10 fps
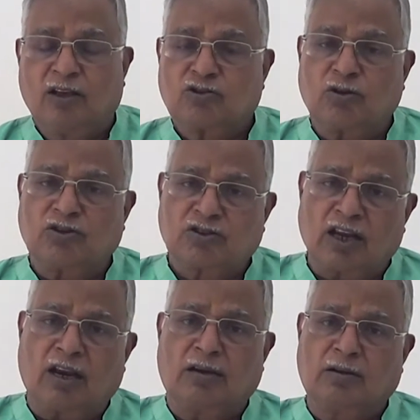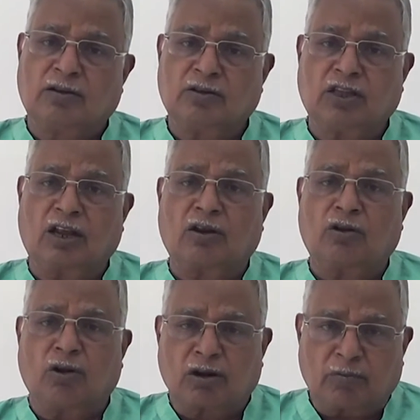So still, there are a
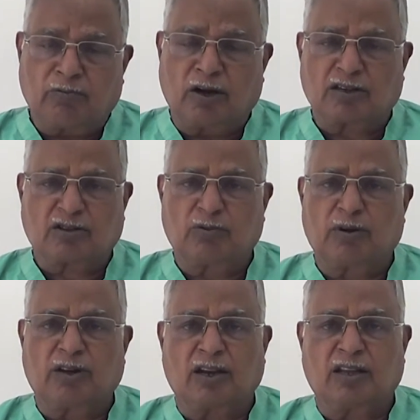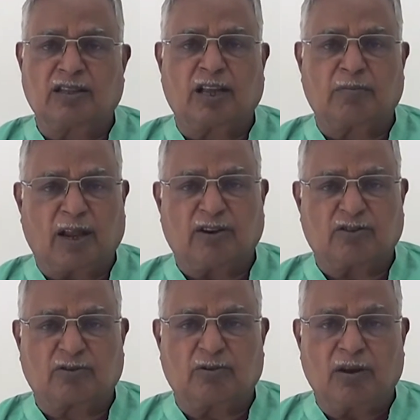lot of works to be done in that blind
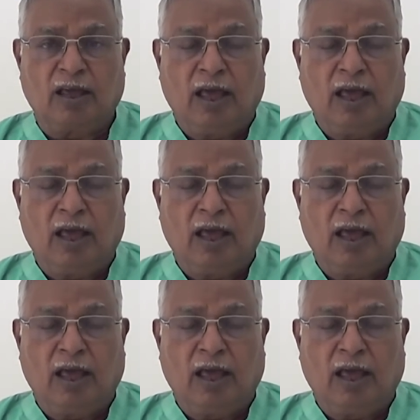school.